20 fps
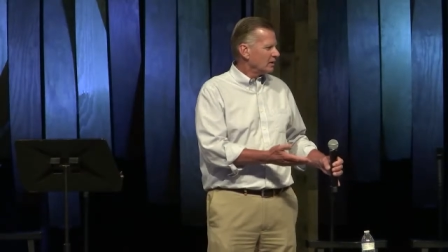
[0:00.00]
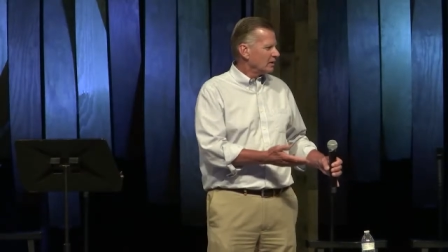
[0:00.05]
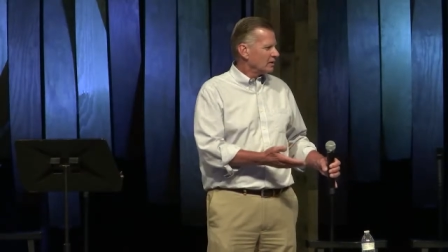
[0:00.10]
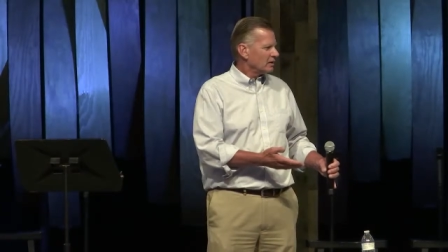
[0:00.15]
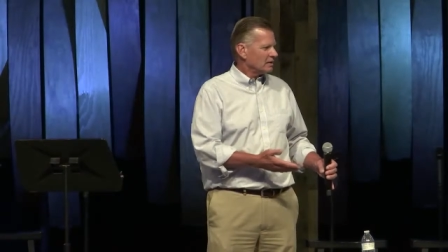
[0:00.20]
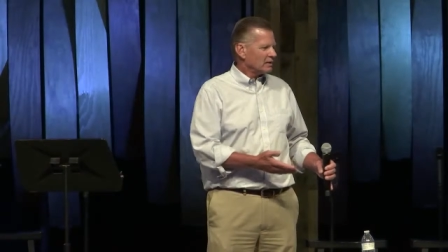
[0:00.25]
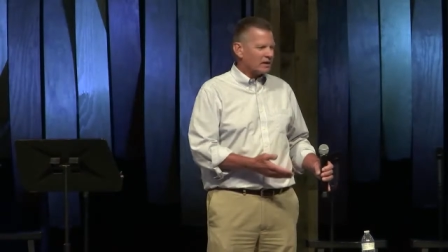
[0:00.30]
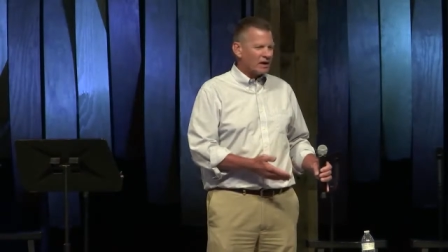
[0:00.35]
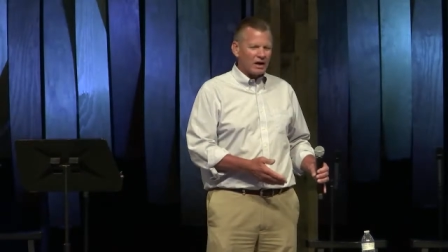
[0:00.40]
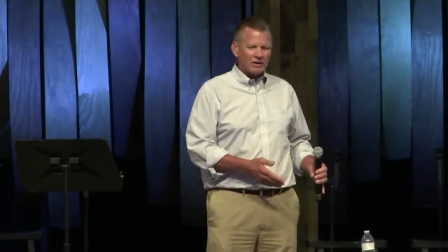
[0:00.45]

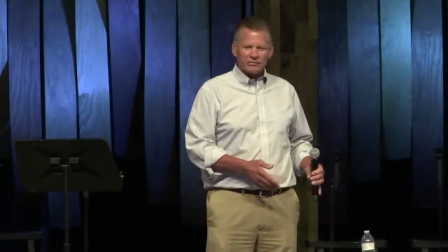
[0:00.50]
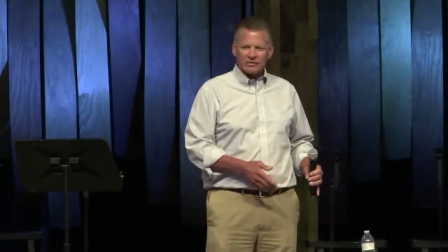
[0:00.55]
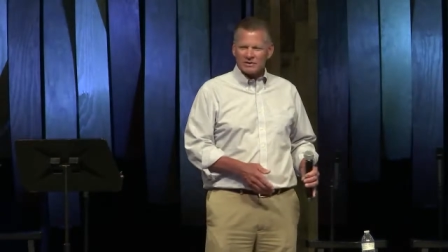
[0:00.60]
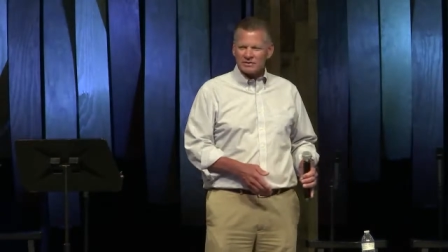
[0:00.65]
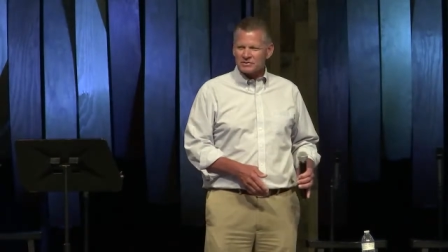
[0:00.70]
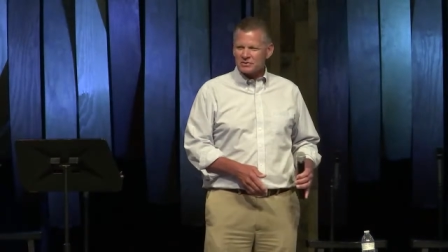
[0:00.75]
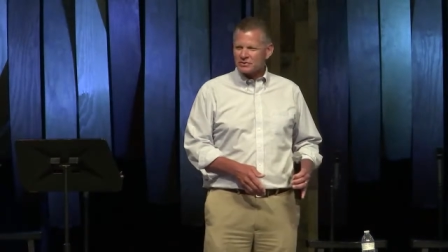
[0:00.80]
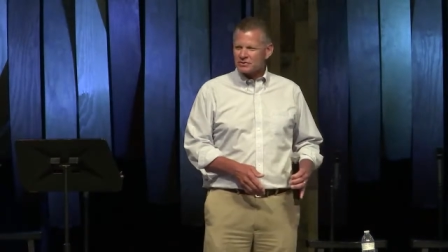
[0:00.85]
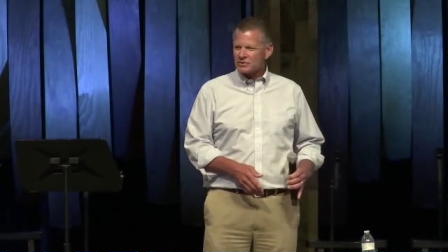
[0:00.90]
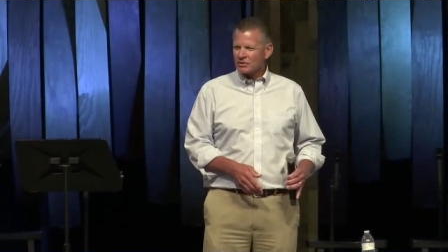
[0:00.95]
God rest
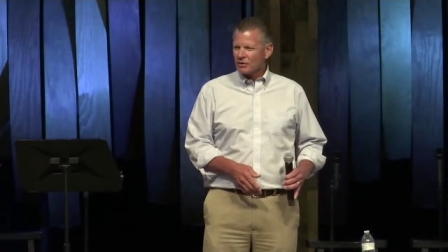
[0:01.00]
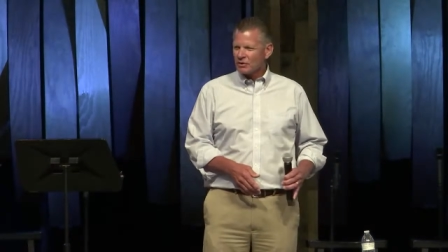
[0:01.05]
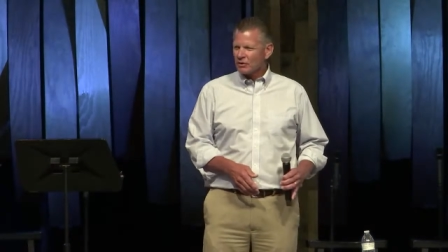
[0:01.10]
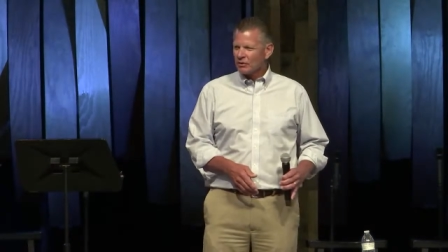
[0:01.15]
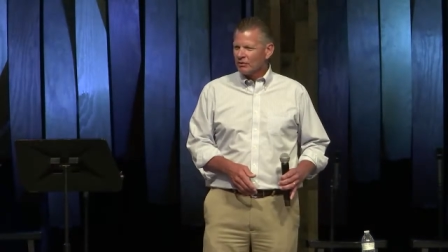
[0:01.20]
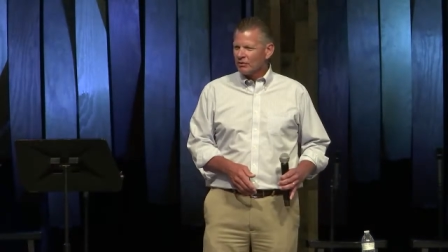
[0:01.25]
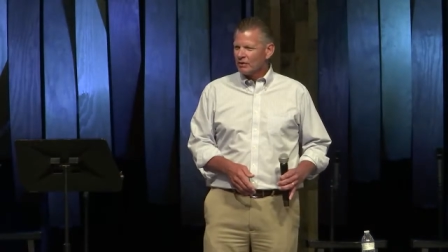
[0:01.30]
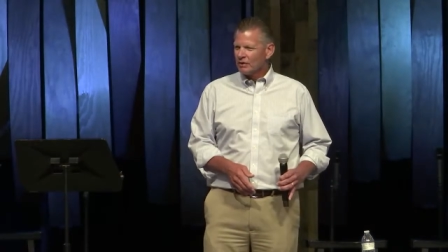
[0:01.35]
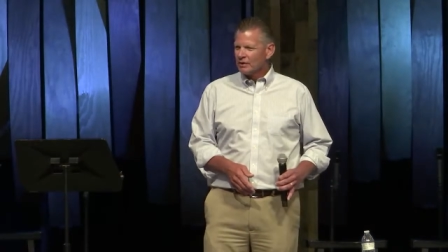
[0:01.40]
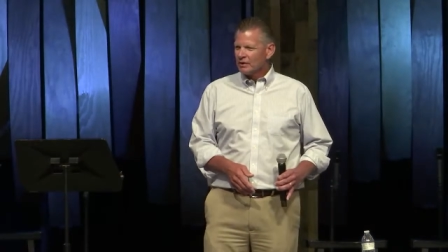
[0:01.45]
his
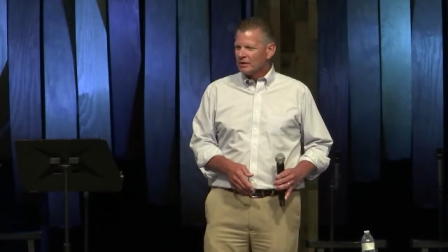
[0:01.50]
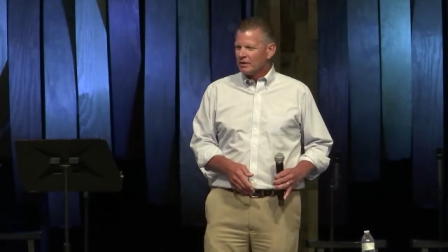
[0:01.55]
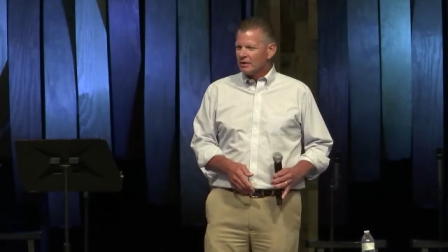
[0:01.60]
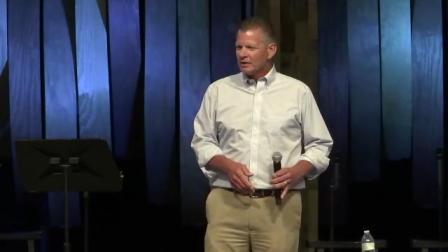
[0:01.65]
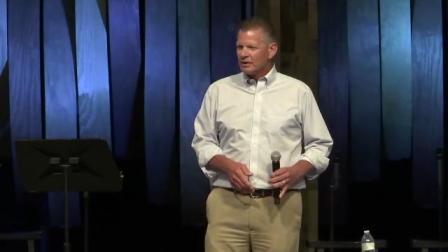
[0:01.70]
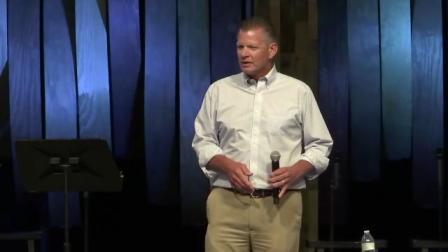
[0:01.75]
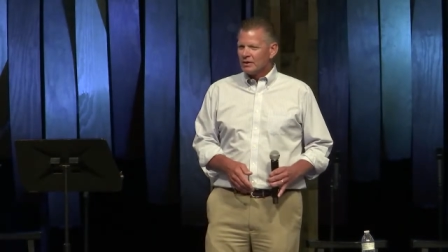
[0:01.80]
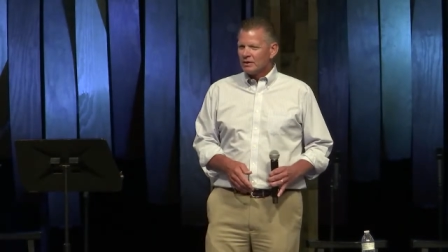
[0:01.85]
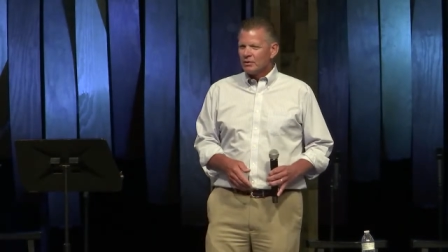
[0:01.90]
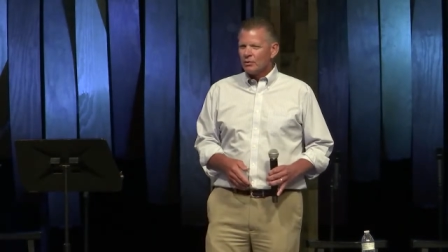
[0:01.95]
soul.
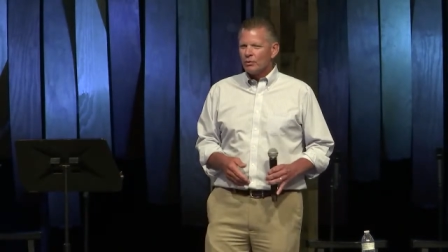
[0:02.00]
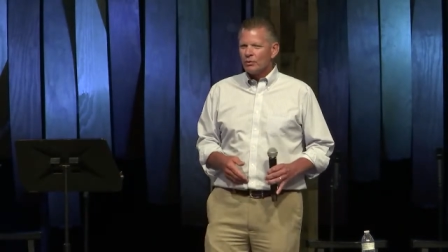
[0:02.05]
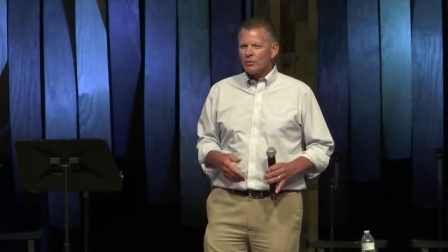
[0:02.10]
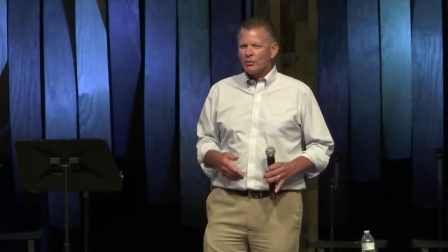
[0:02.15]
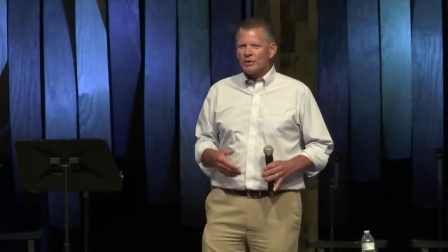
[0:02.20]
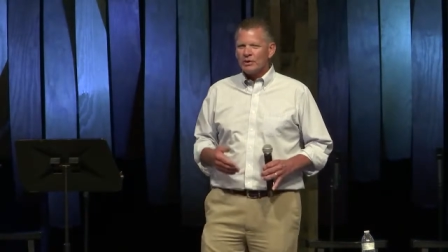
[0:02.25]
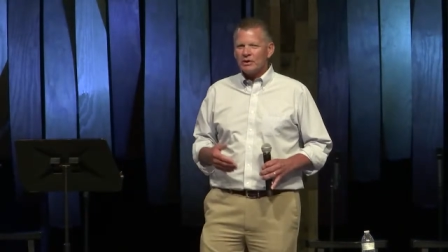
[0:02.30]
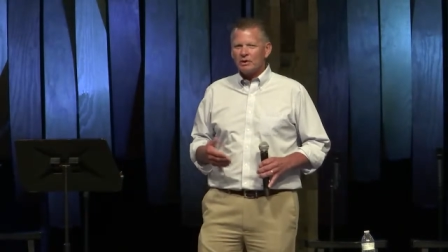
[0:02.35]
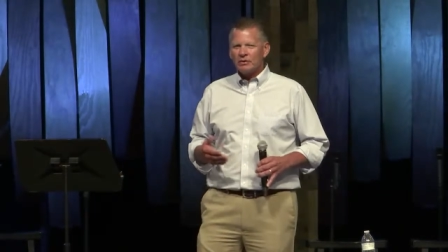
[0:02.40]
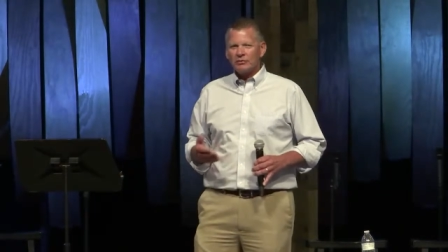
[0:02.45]
When we
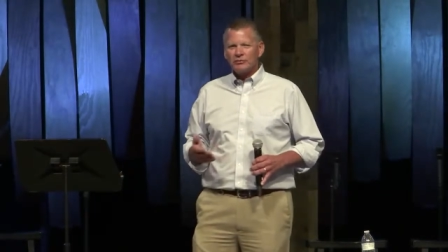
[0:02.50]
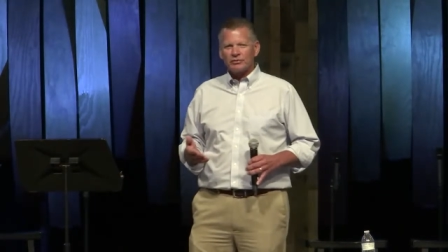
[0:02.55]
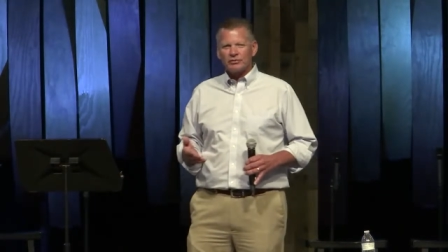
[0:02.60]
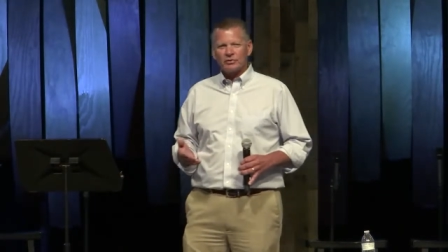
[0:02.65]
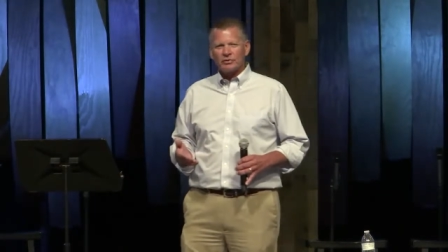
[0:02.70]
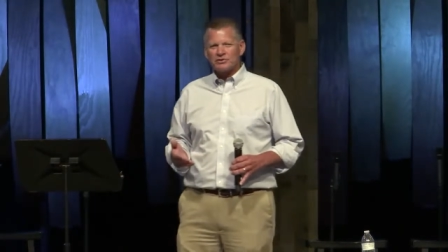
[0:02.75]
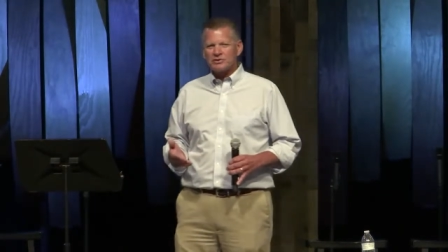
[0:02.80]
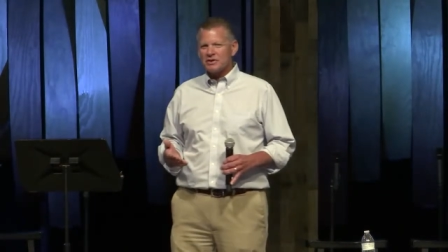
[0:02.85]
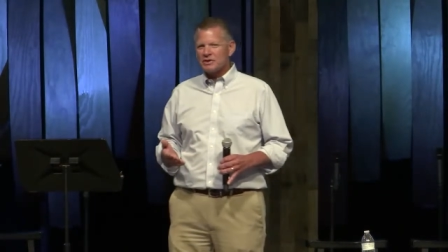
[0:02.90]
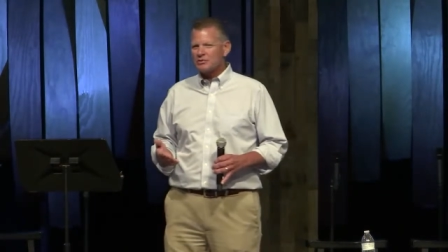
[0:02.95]
go through
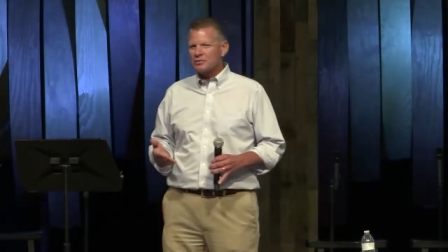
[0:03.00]
those things,